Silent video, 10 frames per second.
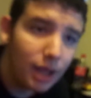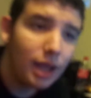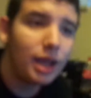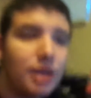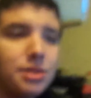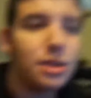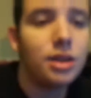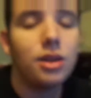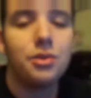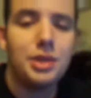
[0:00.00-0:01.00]
And
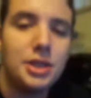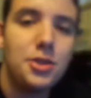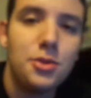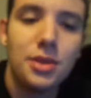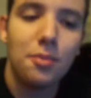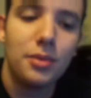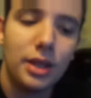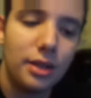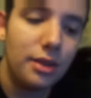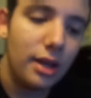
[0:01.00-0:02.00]
I'll teach you
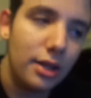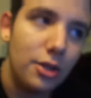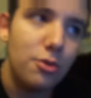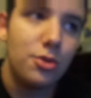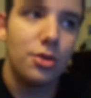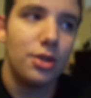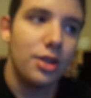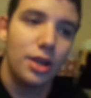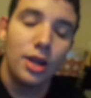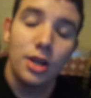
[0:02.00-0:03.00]
something that you should
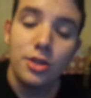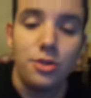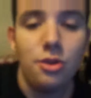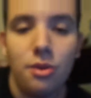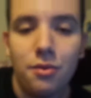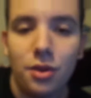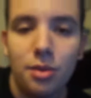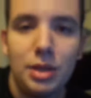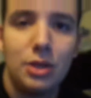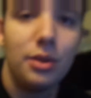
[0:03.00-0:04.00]
do if you're
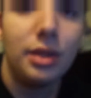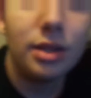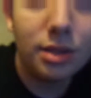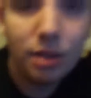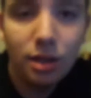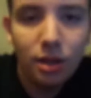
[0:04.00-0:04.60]
going to be doing this.